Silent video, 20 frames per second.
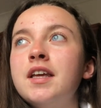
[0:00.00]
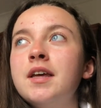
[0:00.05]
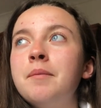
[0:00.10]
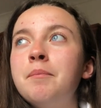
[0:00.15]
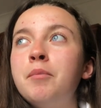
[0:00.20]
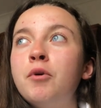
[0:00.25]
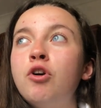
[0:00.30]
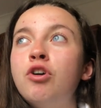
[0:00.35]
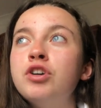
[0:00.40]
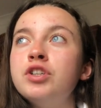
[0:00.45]

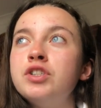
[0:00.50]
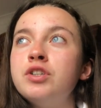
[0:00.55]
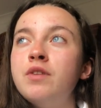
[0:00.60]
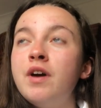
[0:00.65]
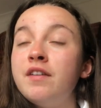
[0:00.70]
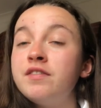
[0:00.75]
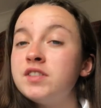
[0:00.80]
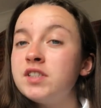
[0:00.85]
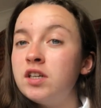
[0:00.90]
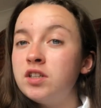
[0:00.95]
because you
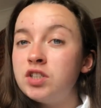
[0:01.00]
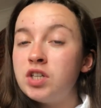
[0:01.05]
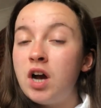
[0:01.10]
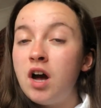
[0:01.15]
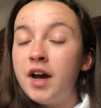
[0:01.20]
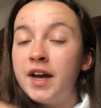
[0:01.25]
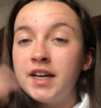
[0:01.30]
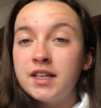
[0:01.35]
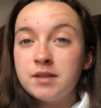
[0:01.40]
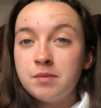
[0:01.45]
have such
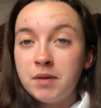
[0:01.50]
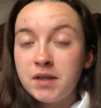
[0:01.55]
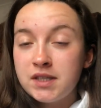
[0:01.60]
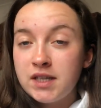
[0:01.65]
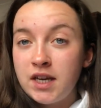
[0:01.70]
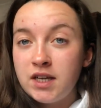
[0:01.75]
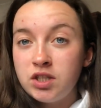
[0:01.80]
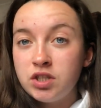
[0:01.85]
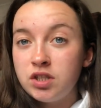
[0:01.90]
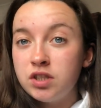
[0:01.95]
high
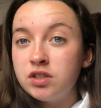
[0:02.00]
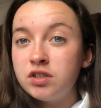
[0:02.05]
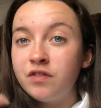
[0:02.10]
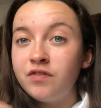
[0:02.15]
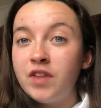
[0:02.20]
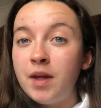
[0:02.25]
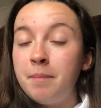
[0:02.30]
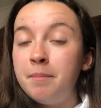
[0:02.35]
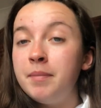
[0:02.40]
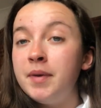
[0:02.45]
expectations of
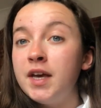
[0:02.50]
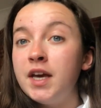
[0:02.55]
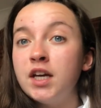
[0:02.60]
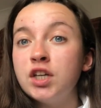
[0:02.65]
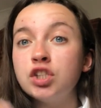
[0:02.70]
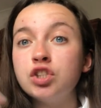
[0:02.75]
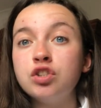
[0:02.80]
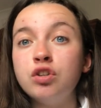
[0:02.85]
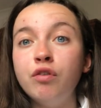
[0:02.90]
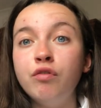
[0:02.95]
them
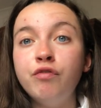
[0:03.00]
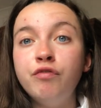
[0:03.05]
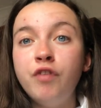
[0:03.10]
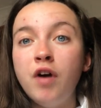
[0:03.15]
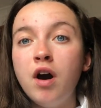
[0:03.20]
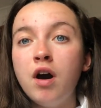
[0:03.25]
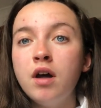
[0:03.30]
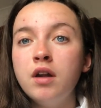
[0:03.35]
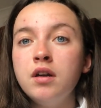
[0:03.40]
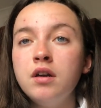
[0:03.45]
being so
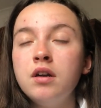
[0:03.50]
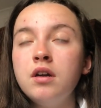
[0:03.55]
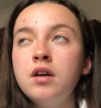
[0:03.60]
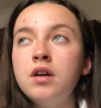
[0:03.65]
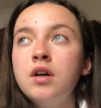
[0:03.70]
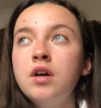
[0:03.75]
fun,